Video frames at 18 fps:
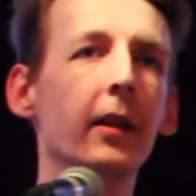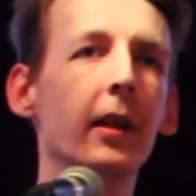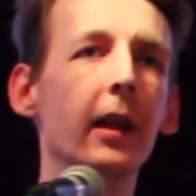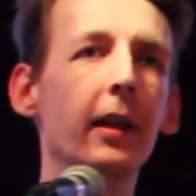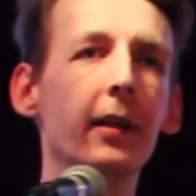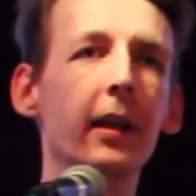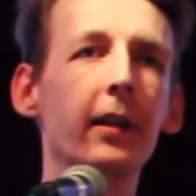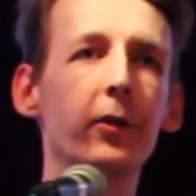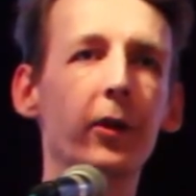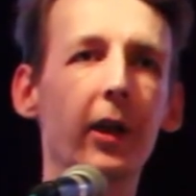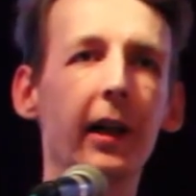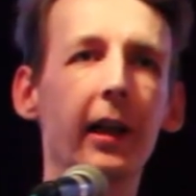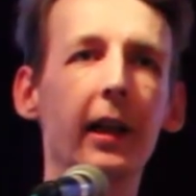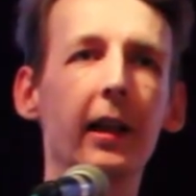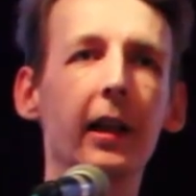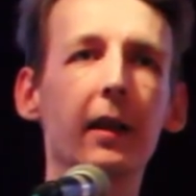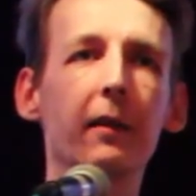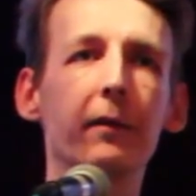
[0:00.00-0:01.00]
And then
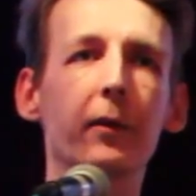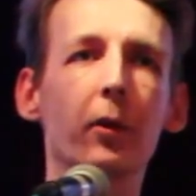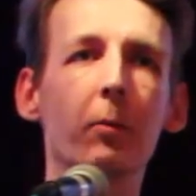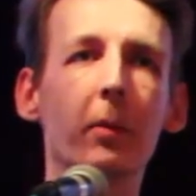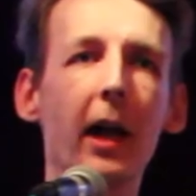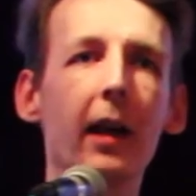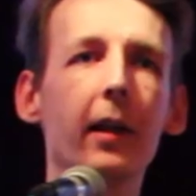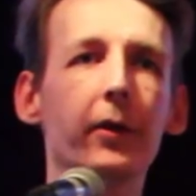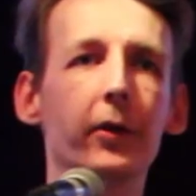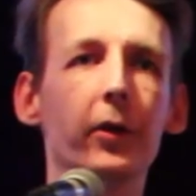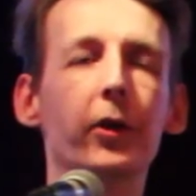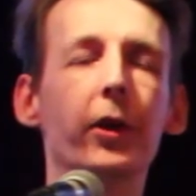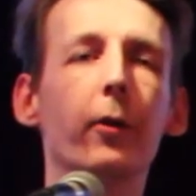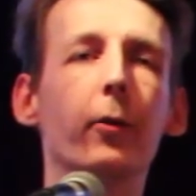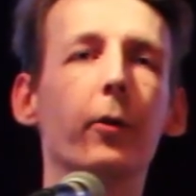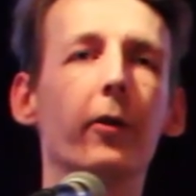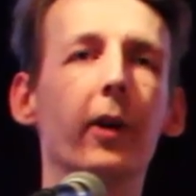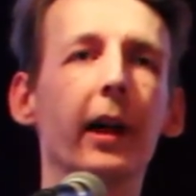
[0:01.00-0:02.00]
checking if your balance is
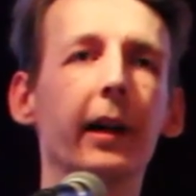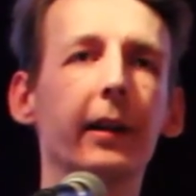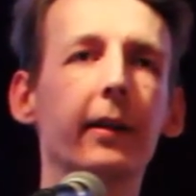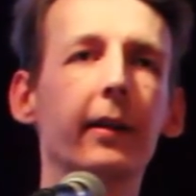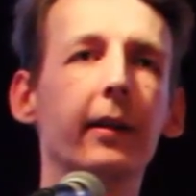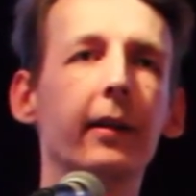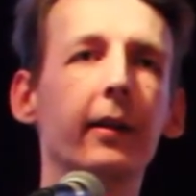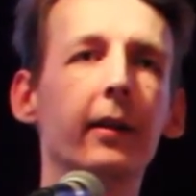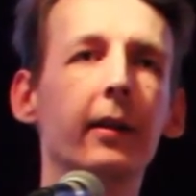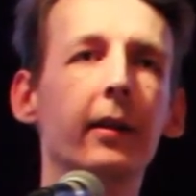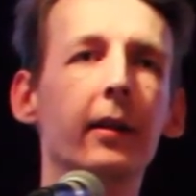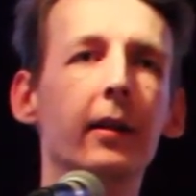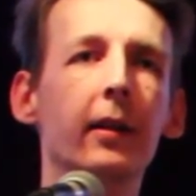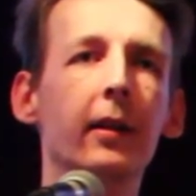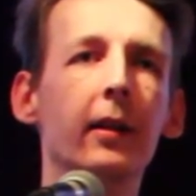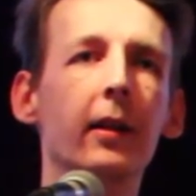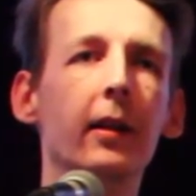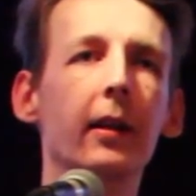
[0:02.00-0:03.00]
still correct.
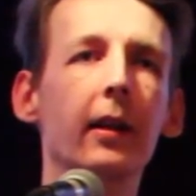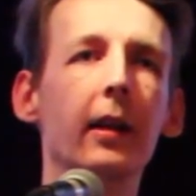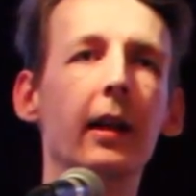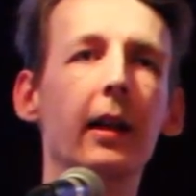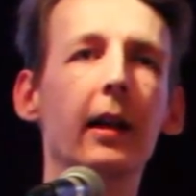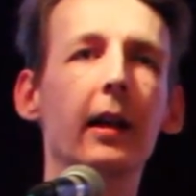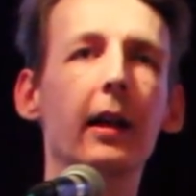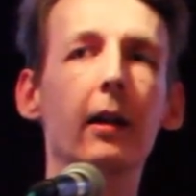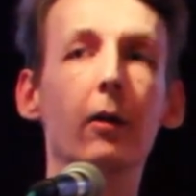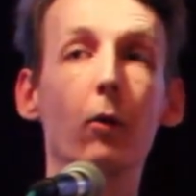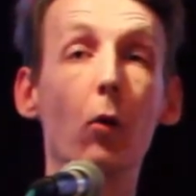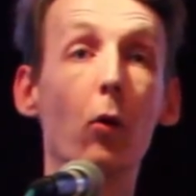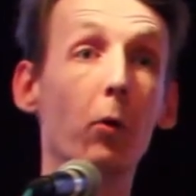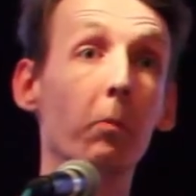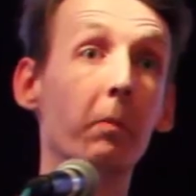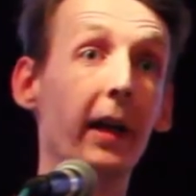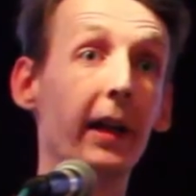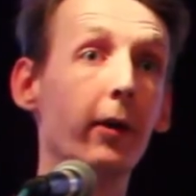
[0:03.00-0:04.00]

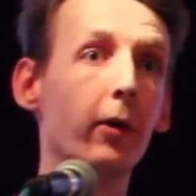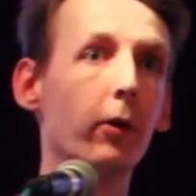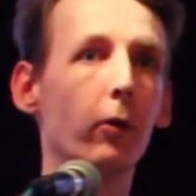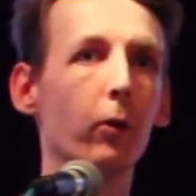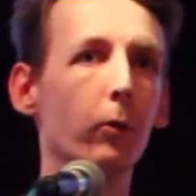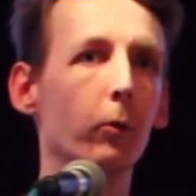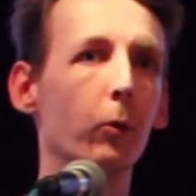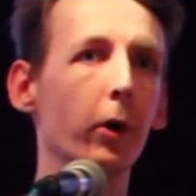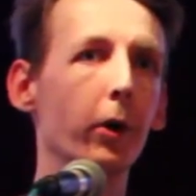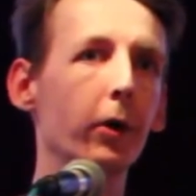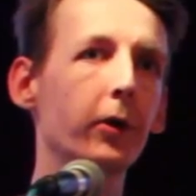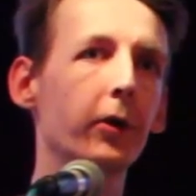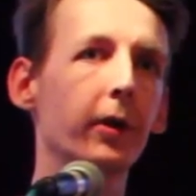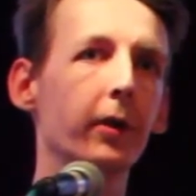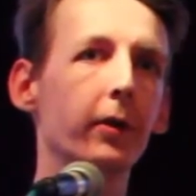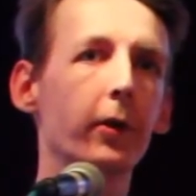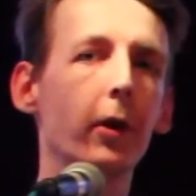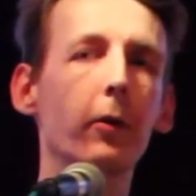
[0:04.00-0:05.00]
Or better or
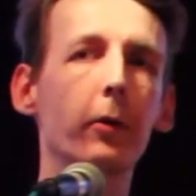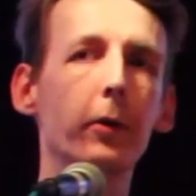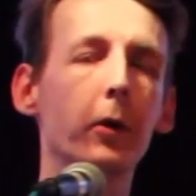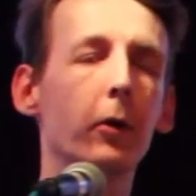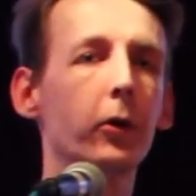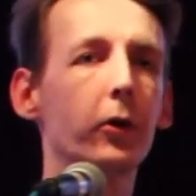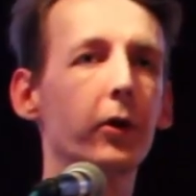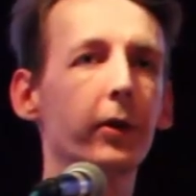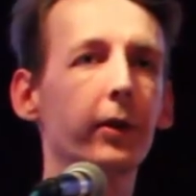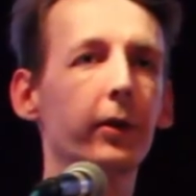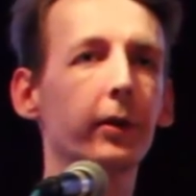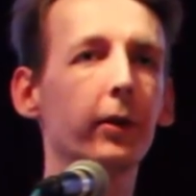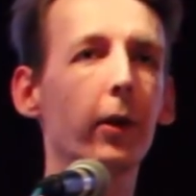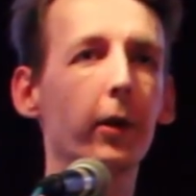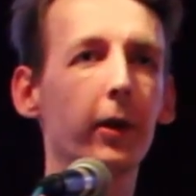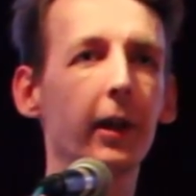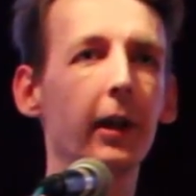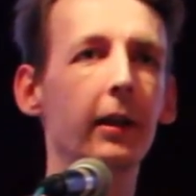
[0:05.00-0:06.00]
worse. So you're
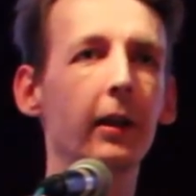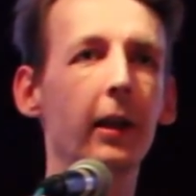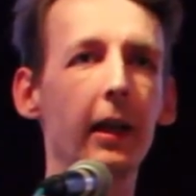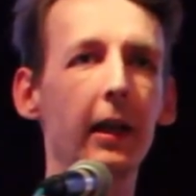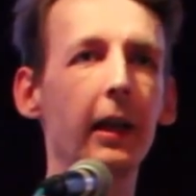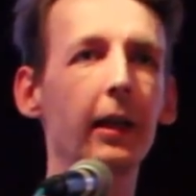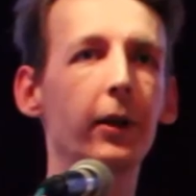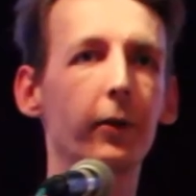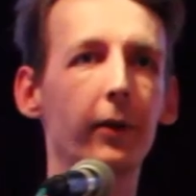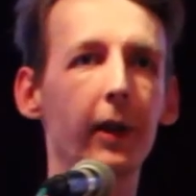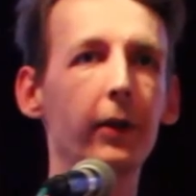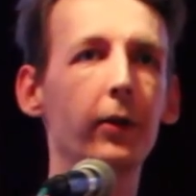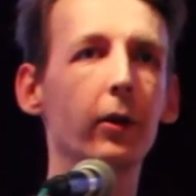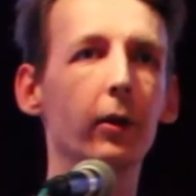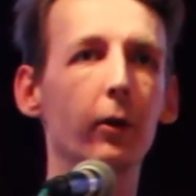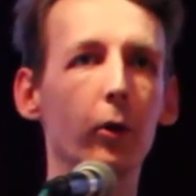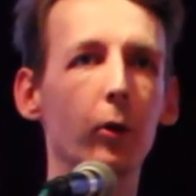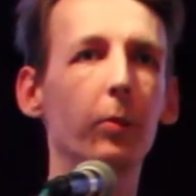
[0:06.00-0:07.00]
stuck in an
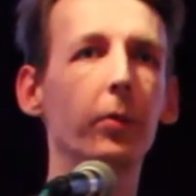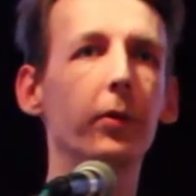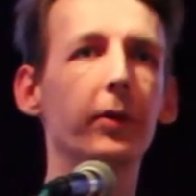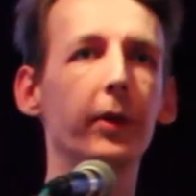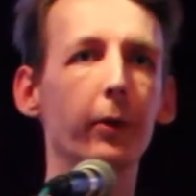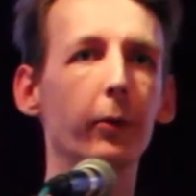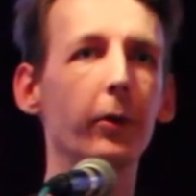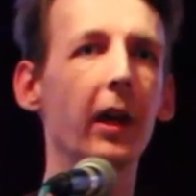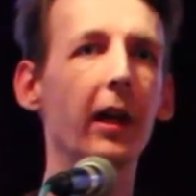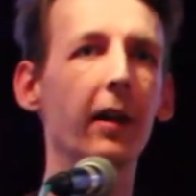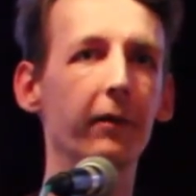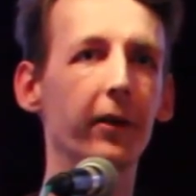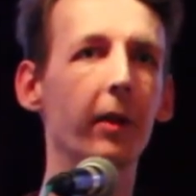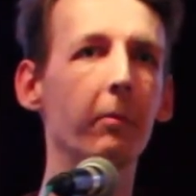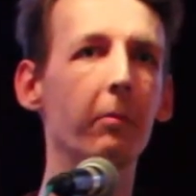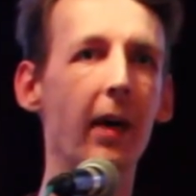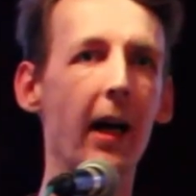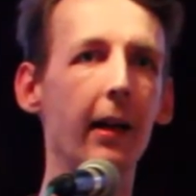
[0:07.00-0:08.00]
iteration loop till you have
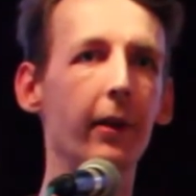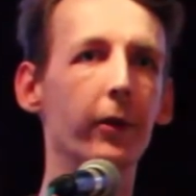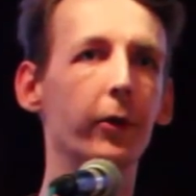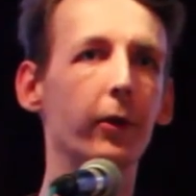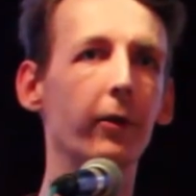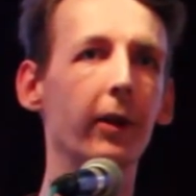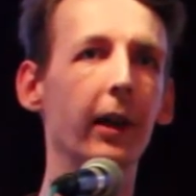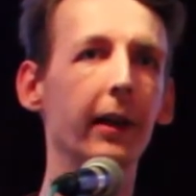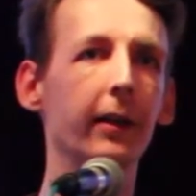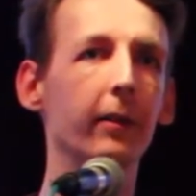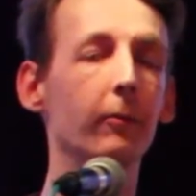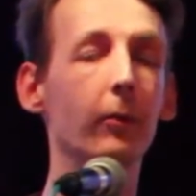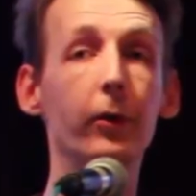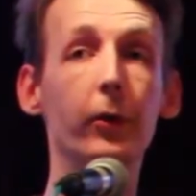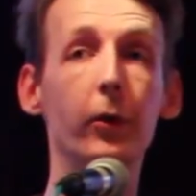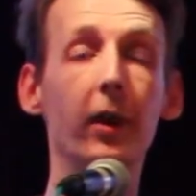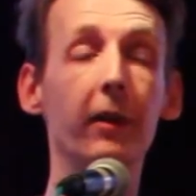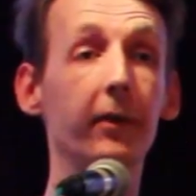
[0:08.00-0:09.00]
that balance correct. And
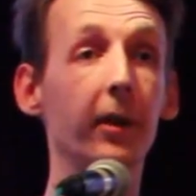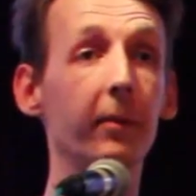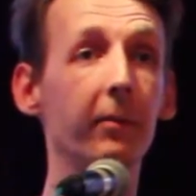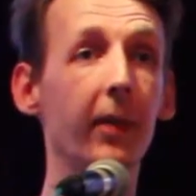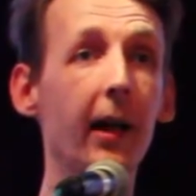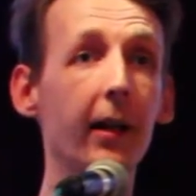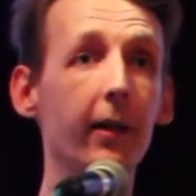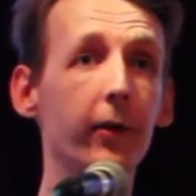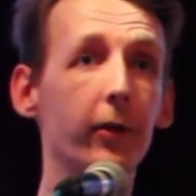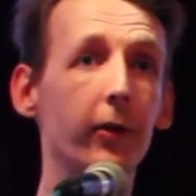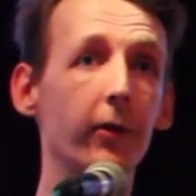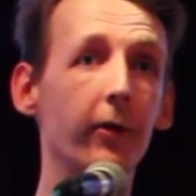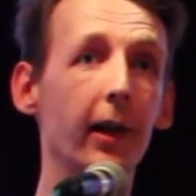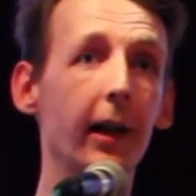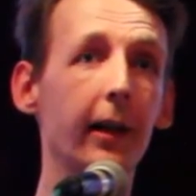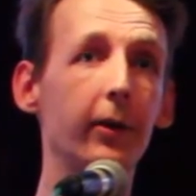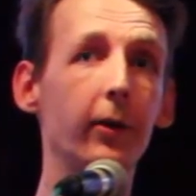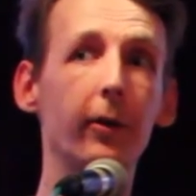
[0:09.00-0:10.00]
once you have that balance
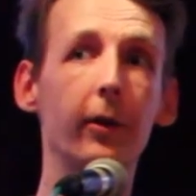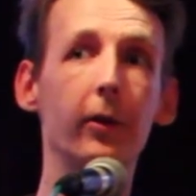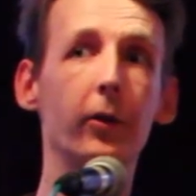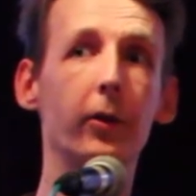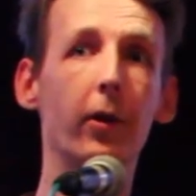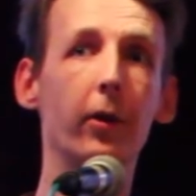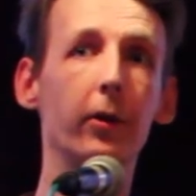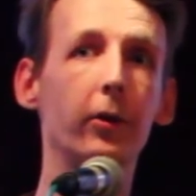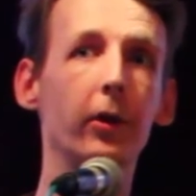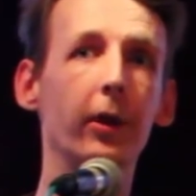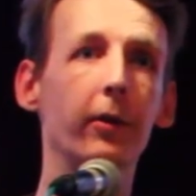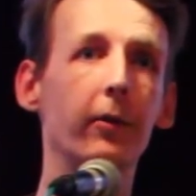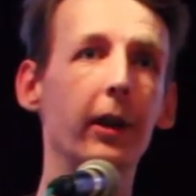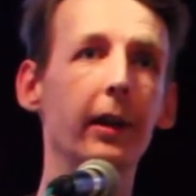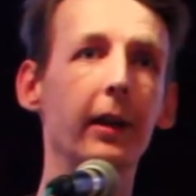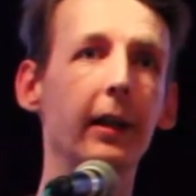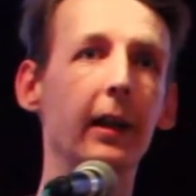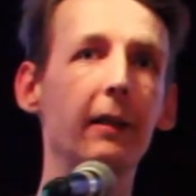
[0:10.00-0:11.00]
correct, you can start
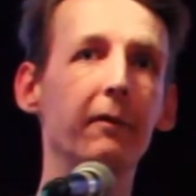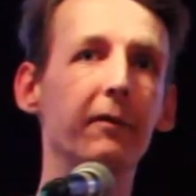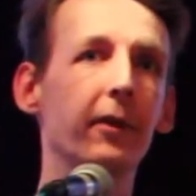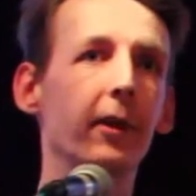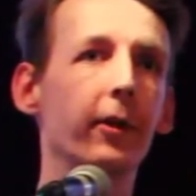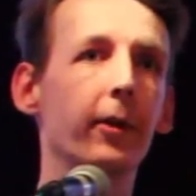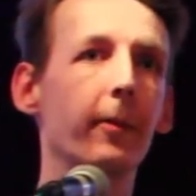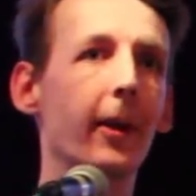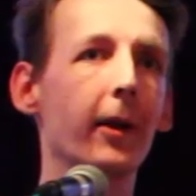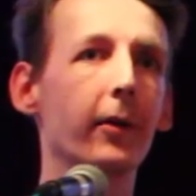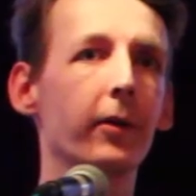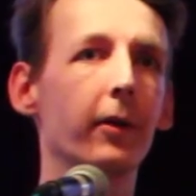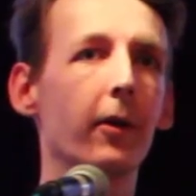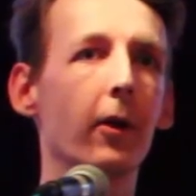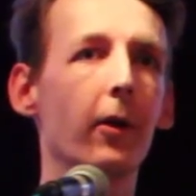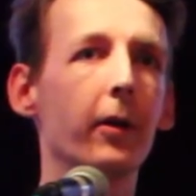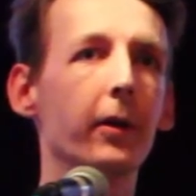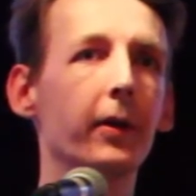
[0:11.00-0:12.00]
generating infinite amounts of
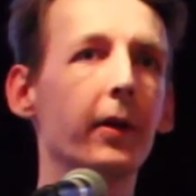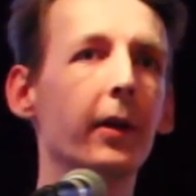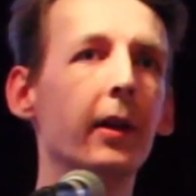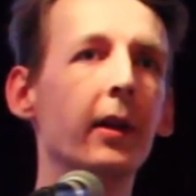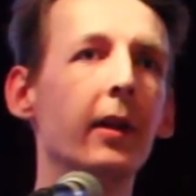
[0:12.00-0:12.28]
cards.